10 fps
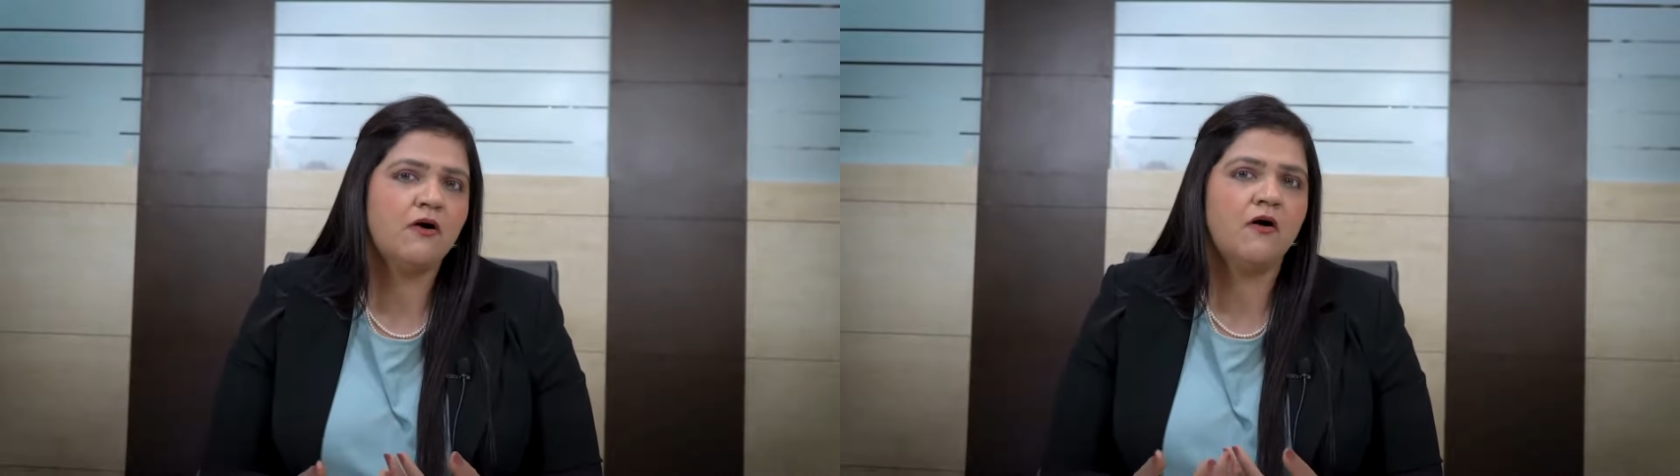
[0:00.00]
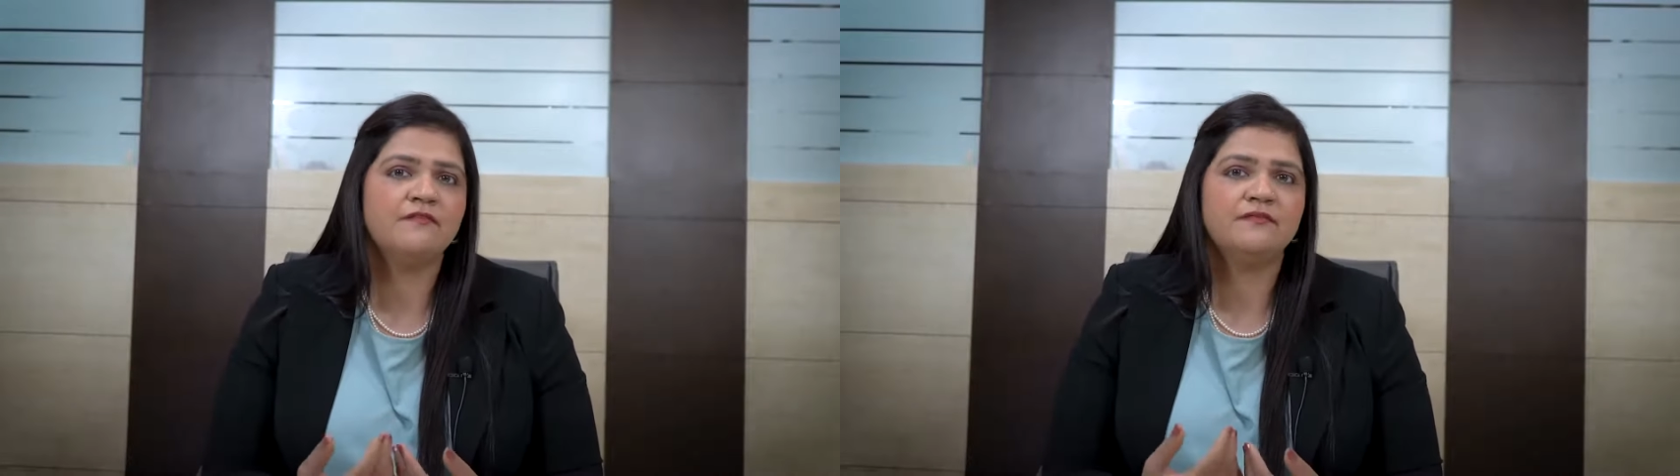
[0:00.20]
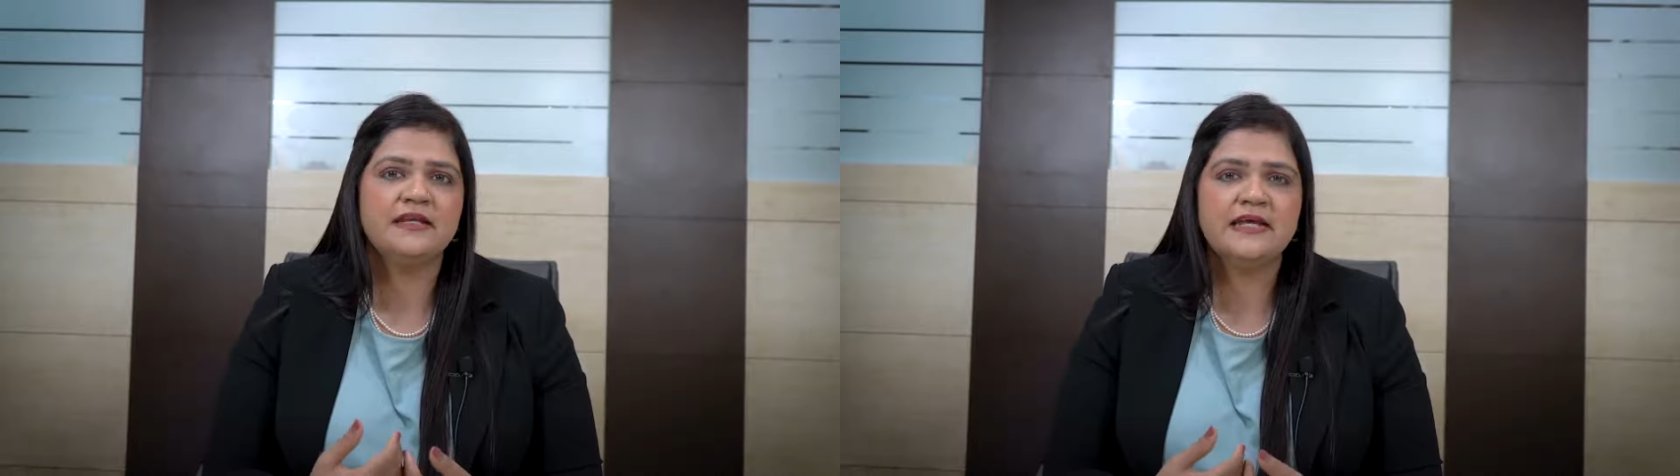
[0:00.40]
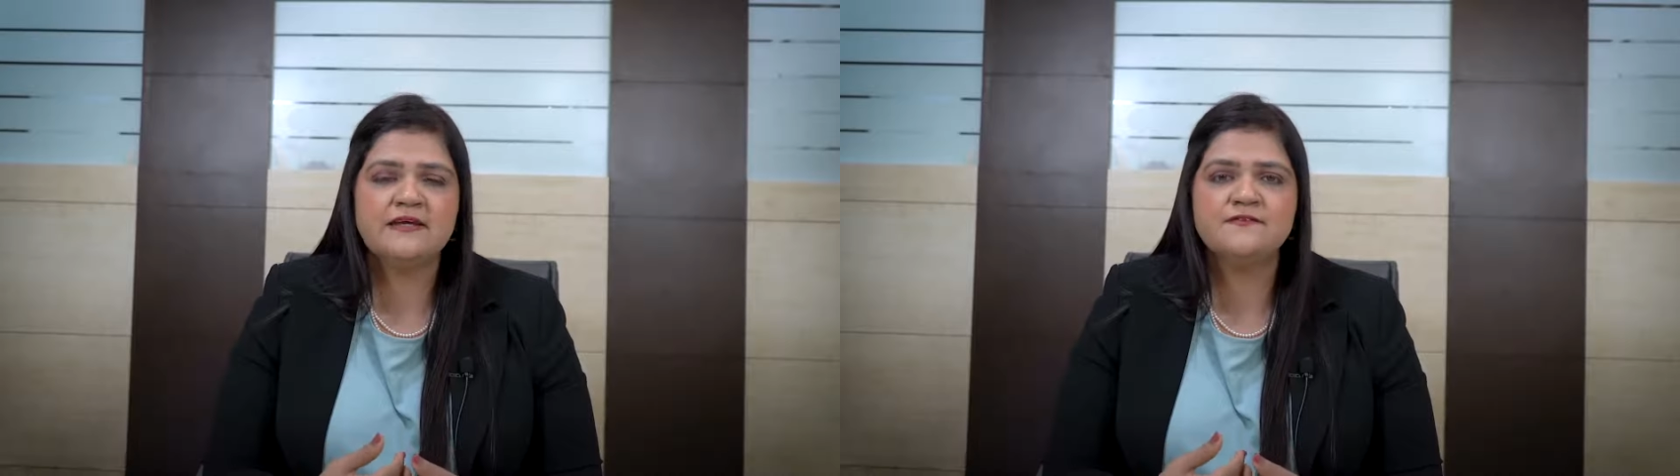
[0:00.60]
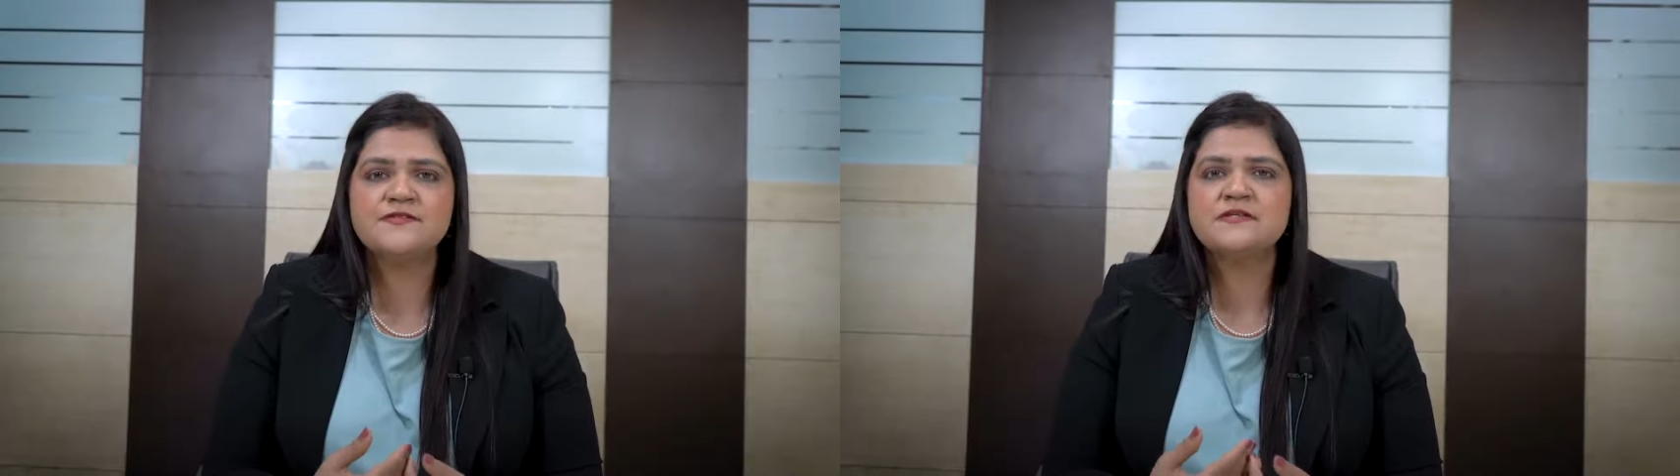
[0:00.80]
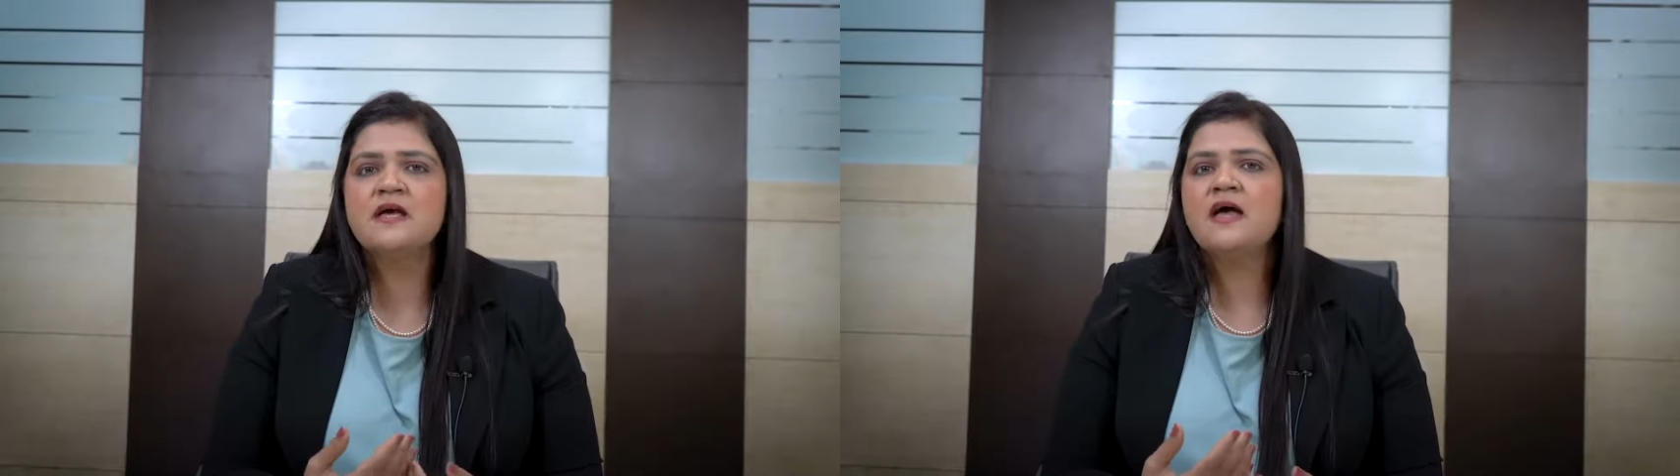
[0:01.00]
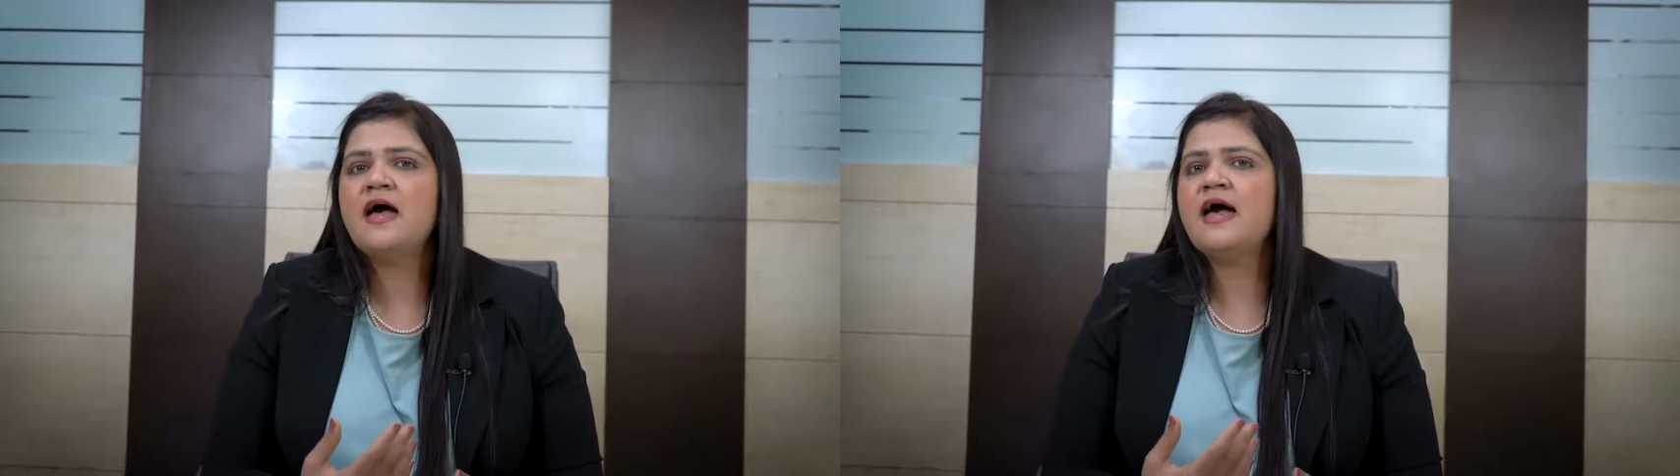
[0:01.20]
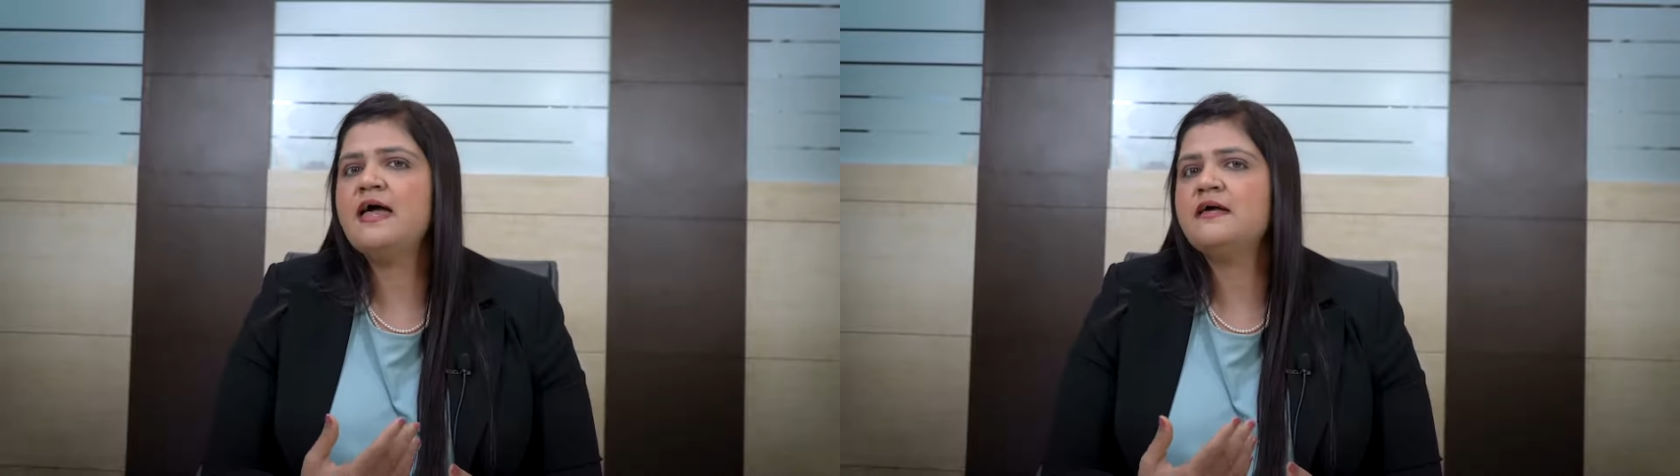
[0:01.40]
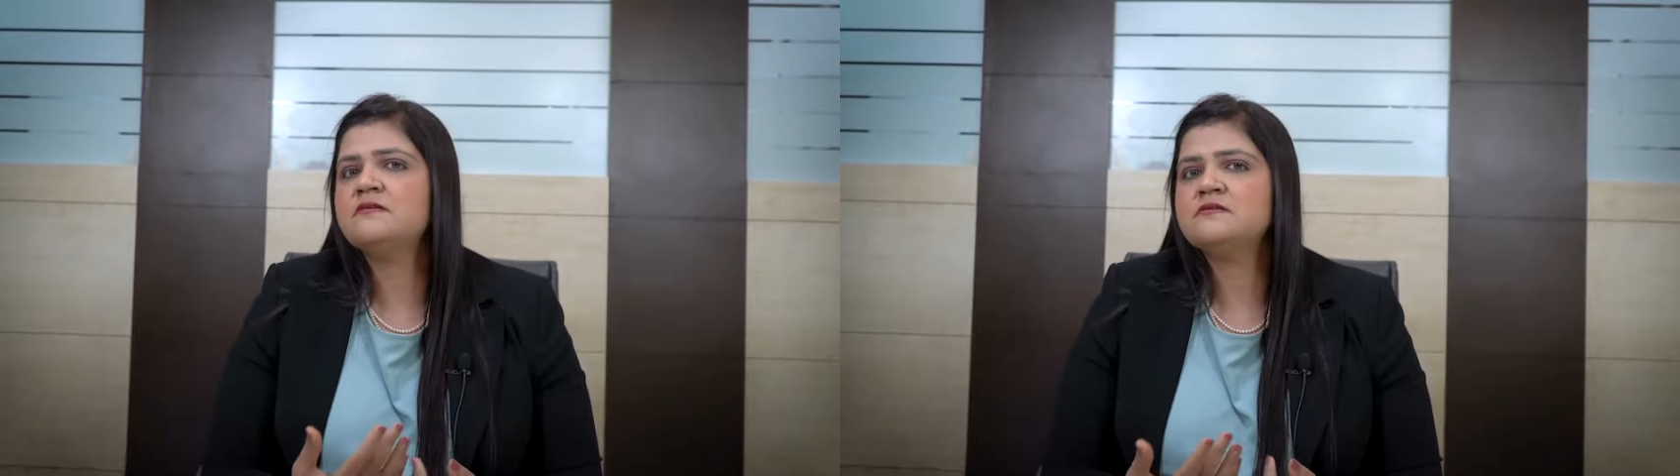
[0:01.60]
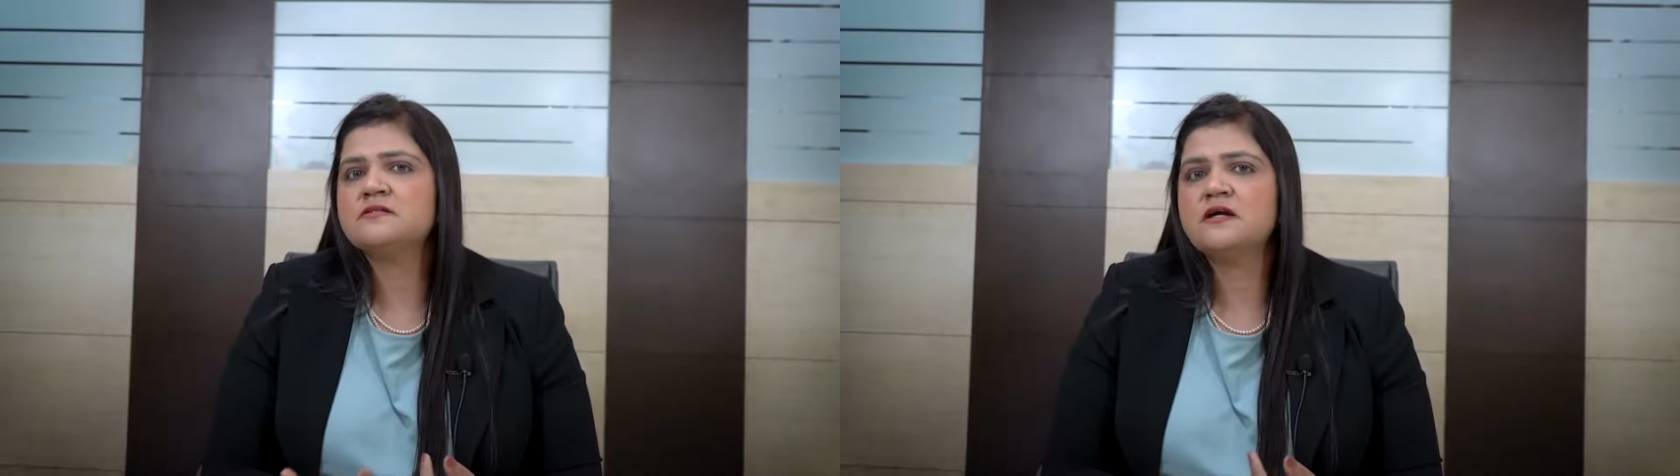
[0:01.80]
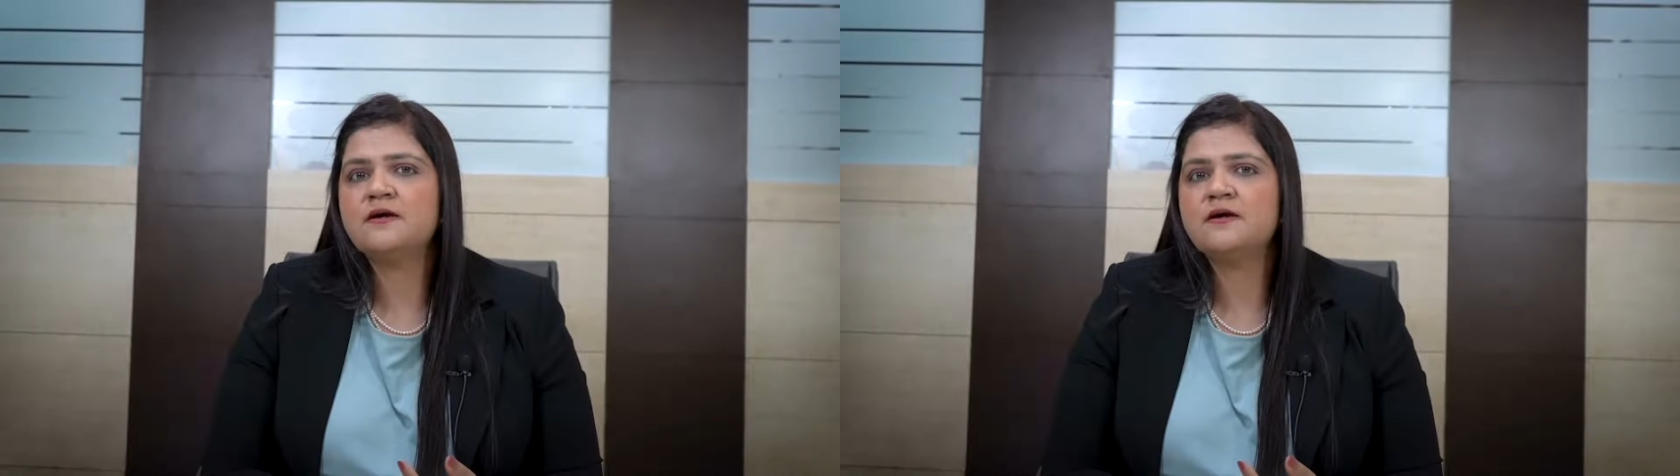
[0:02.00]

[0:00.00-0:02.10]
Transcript: of leaves and